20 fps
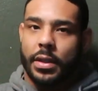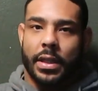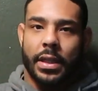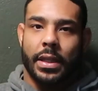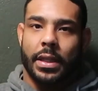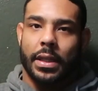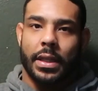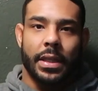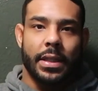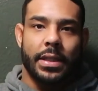
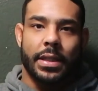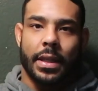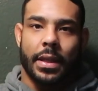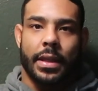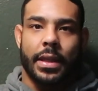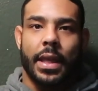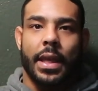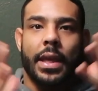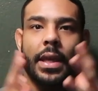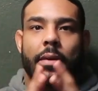it's
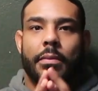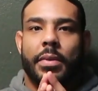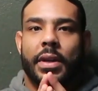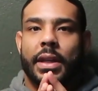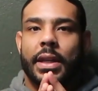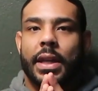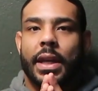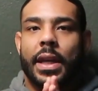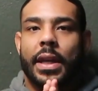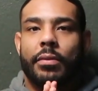a thing,
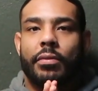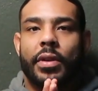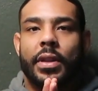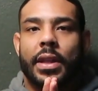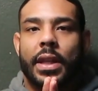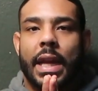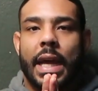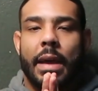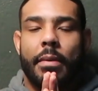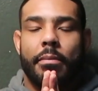but it ain't
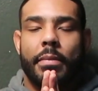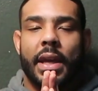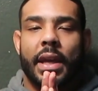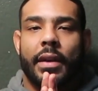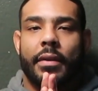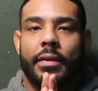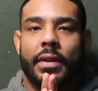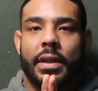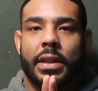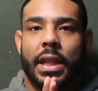really that
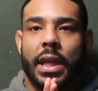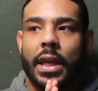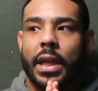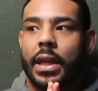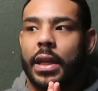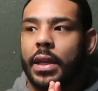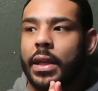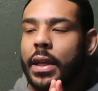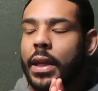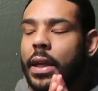big of a
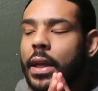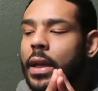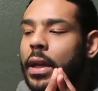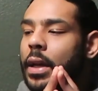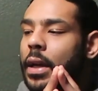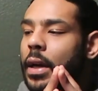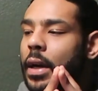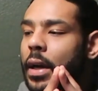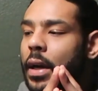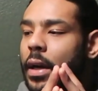thing
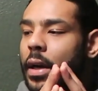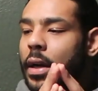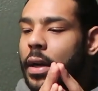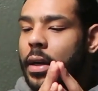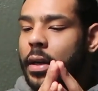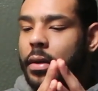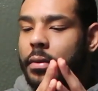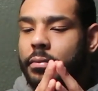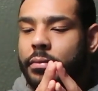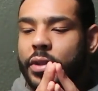
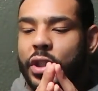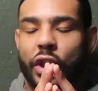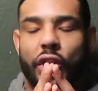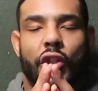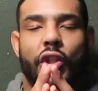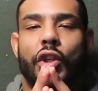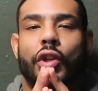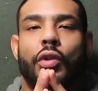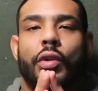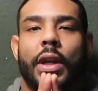um, to
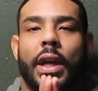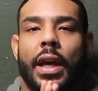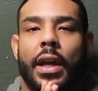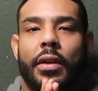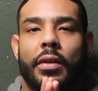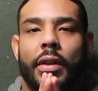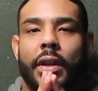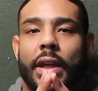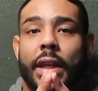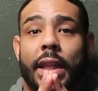do. Like I
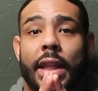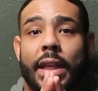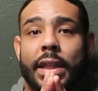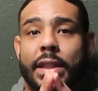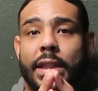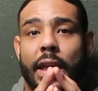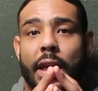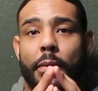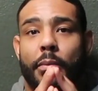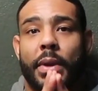don't look at that
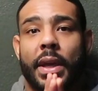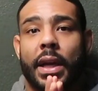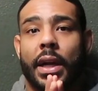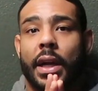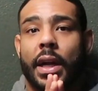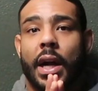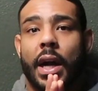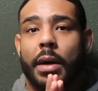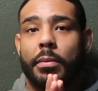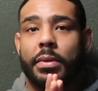as like a big
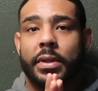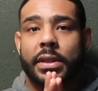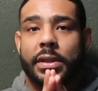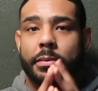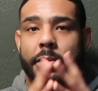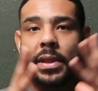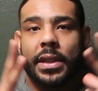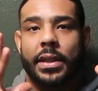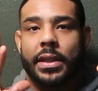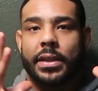
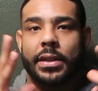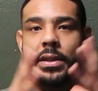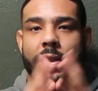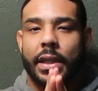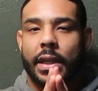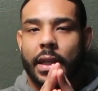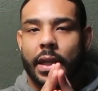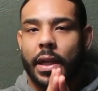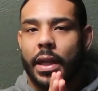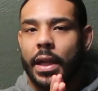accomplishment. It's
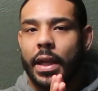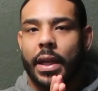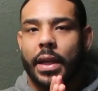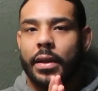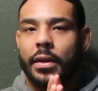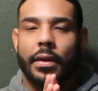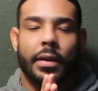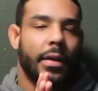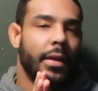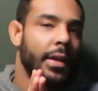like
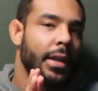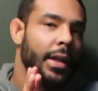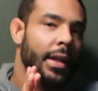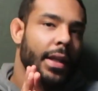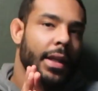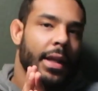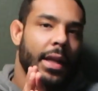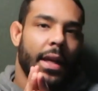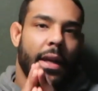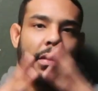I don't
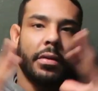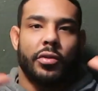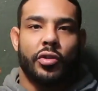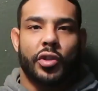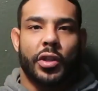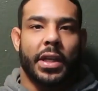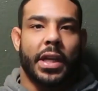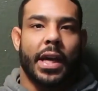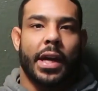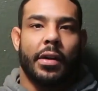I don't
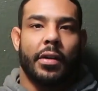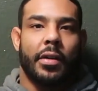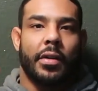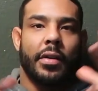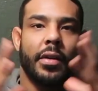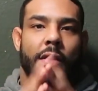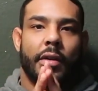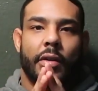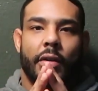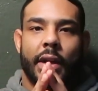drink
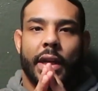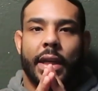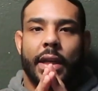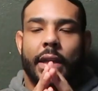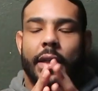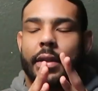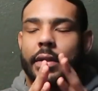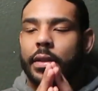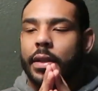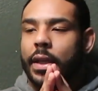alcohol.
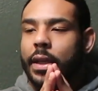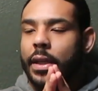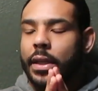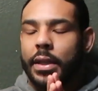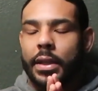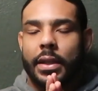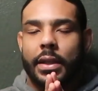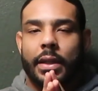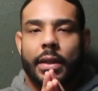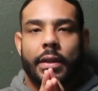Great,
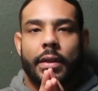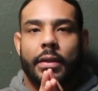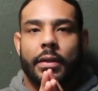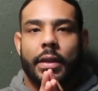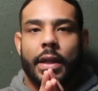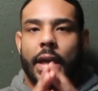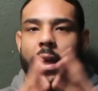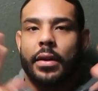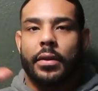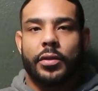like
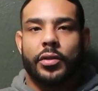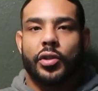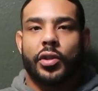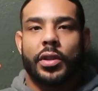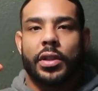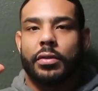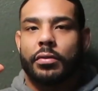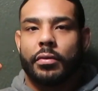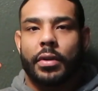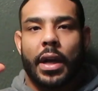I don't
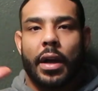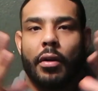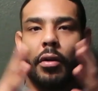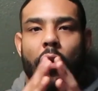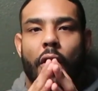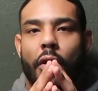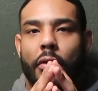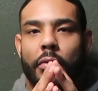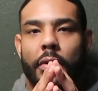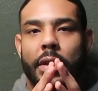drink
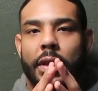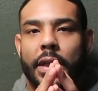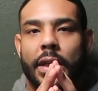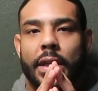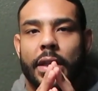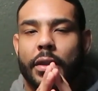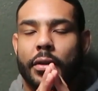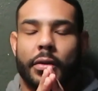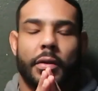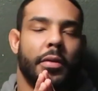alcohol
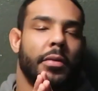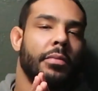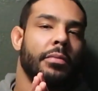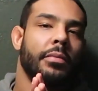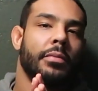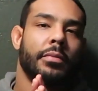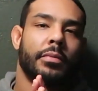really either.